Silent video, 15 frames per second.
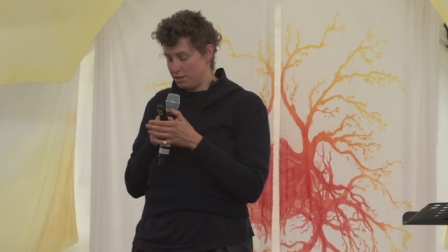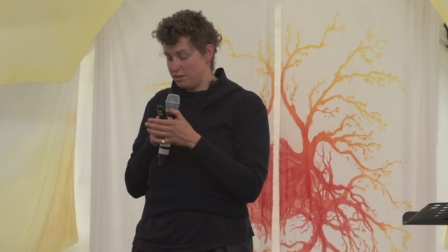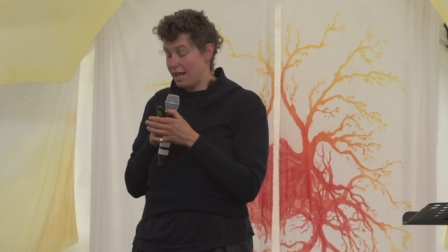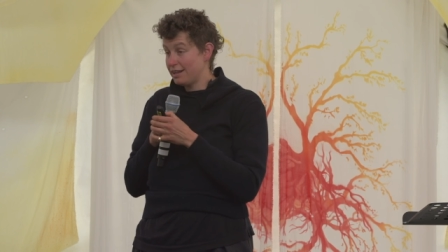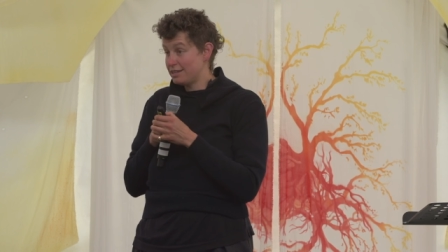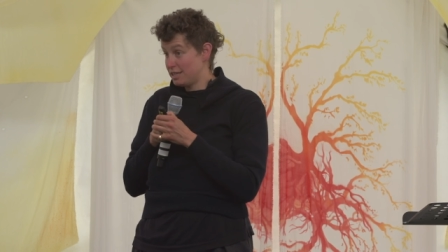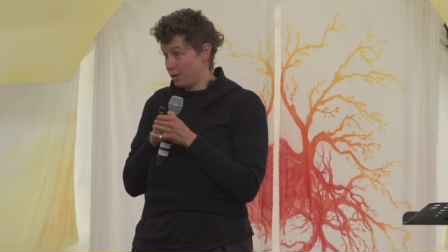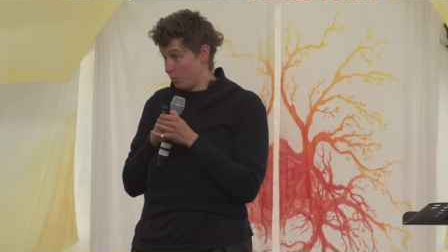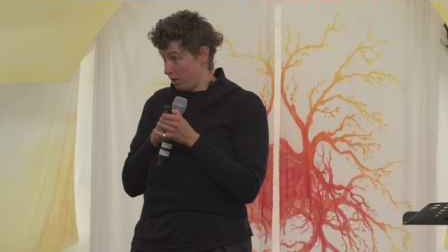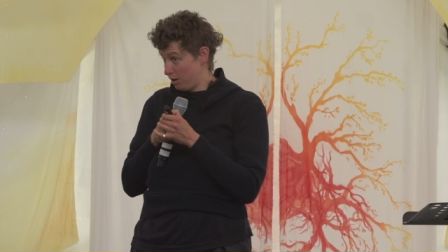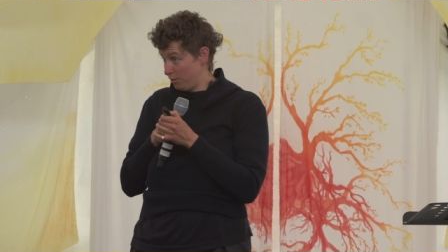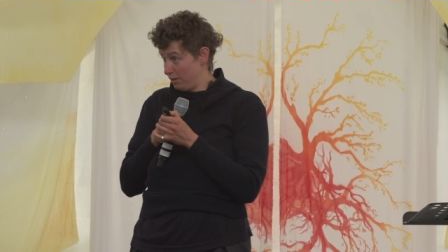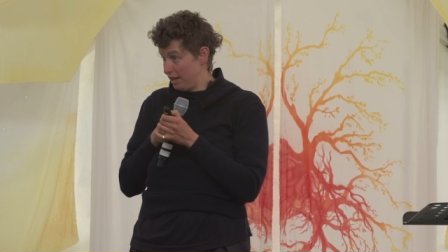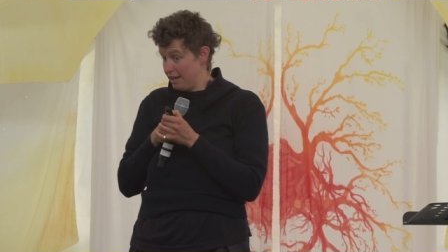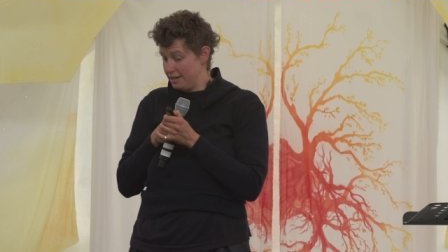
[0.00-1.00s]
and that's the
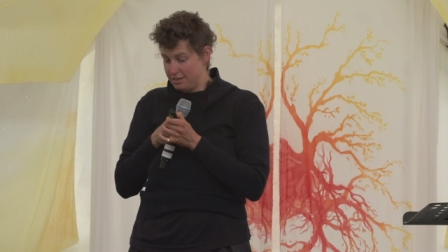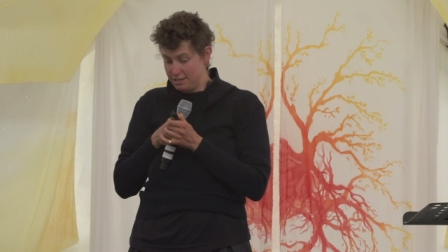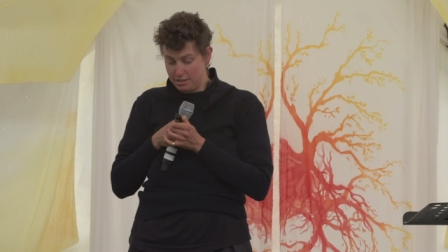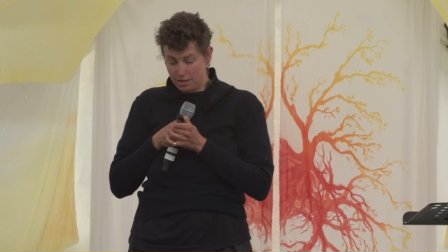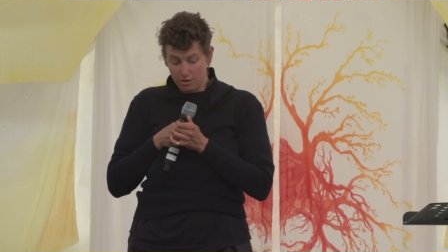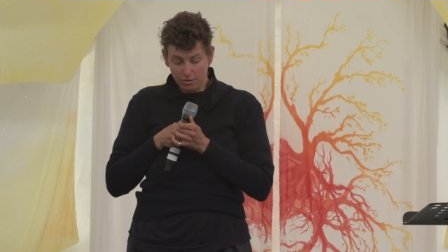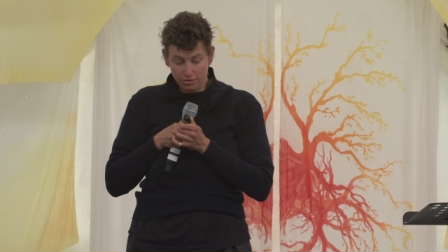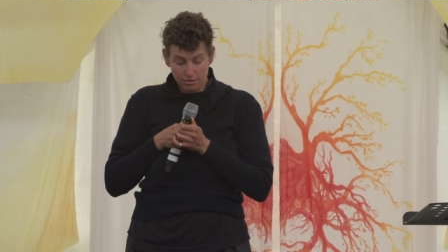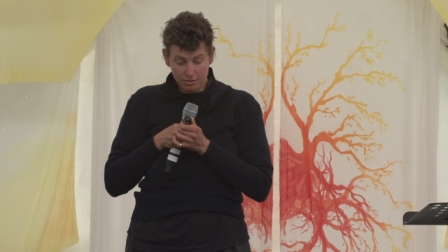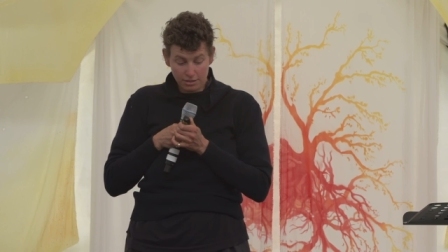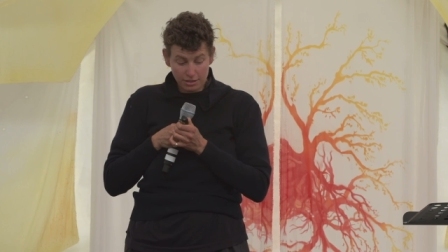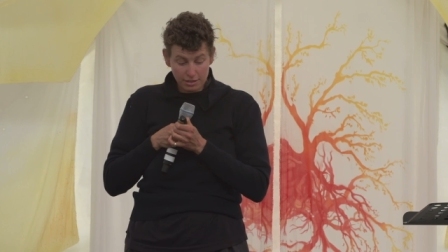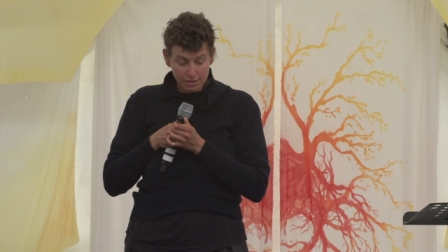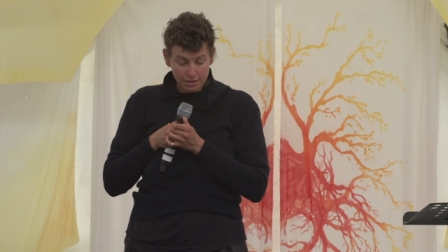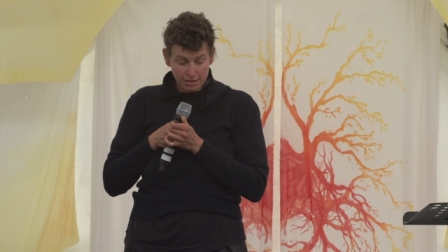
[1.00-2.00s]
work we'd like to do.
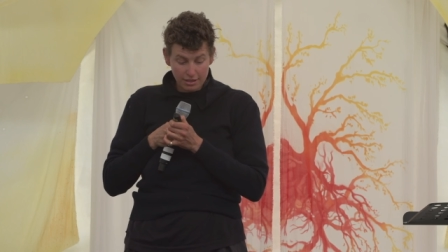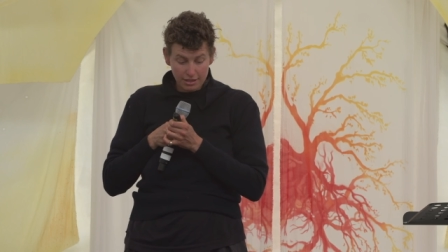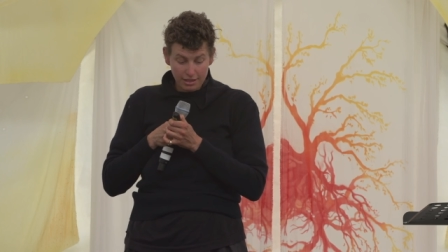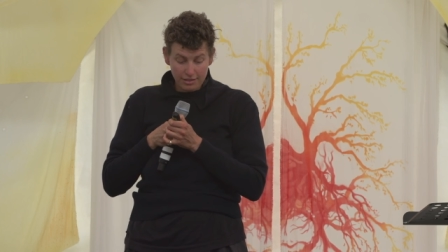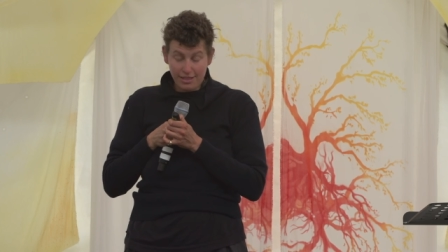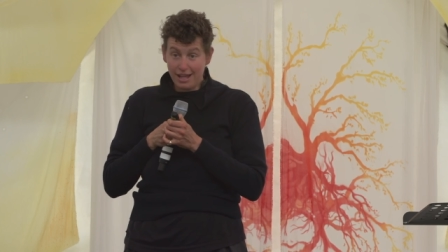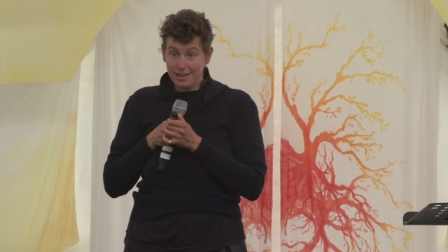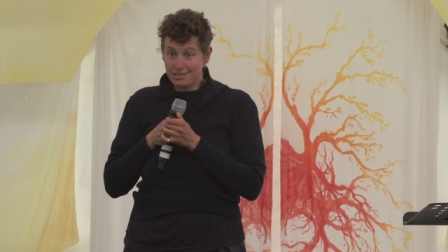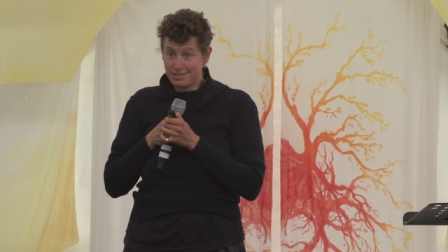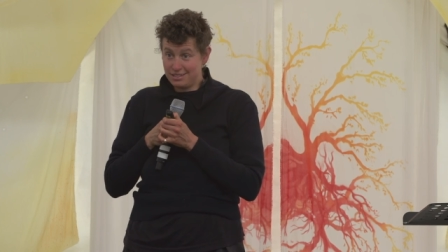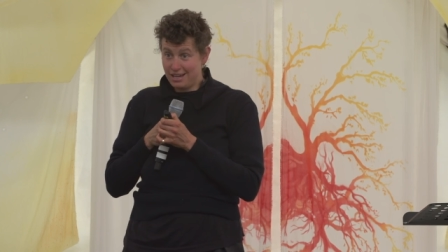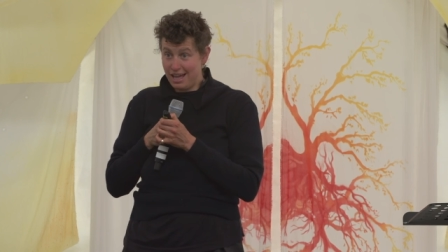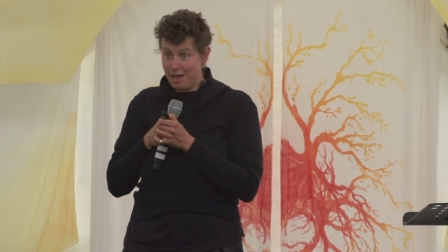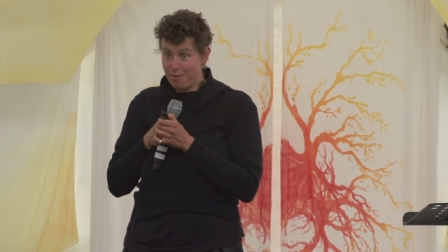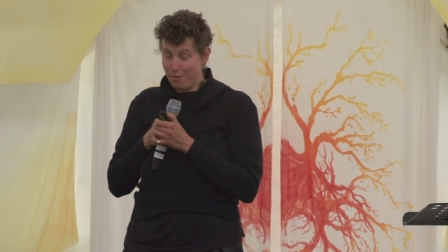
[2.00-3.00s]
And that's the
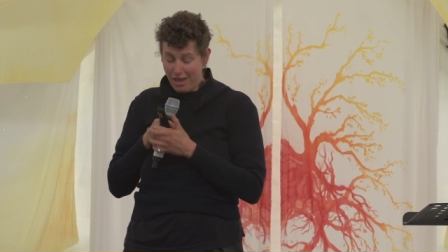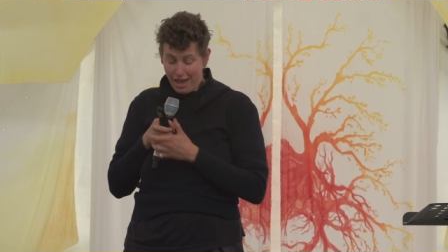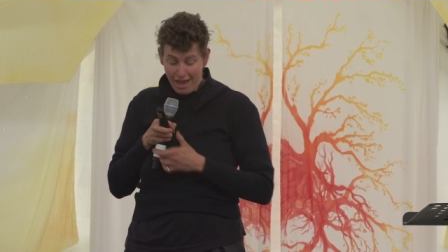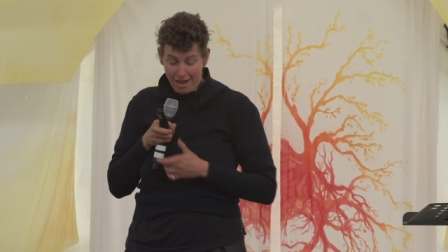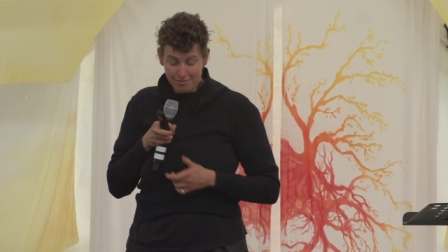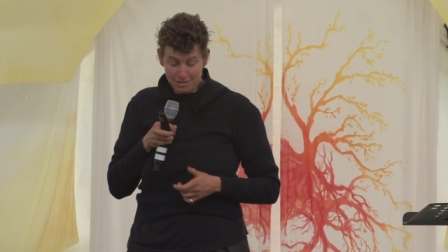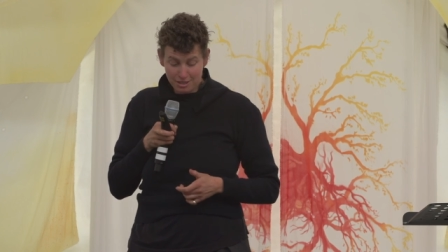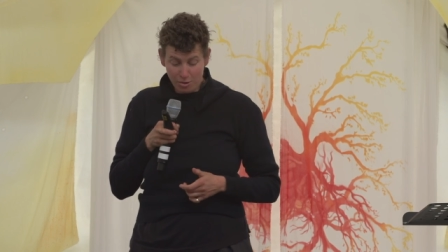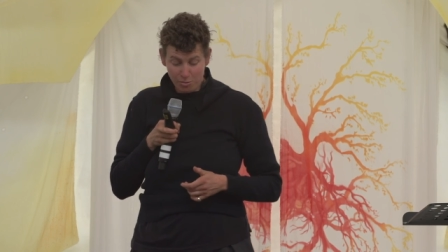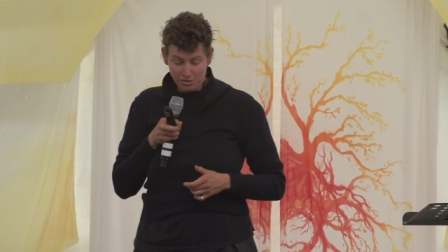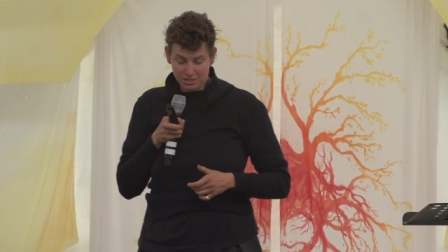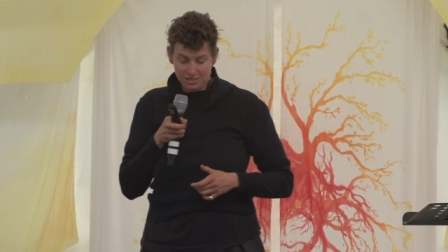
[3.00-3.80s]
time we have. So we'll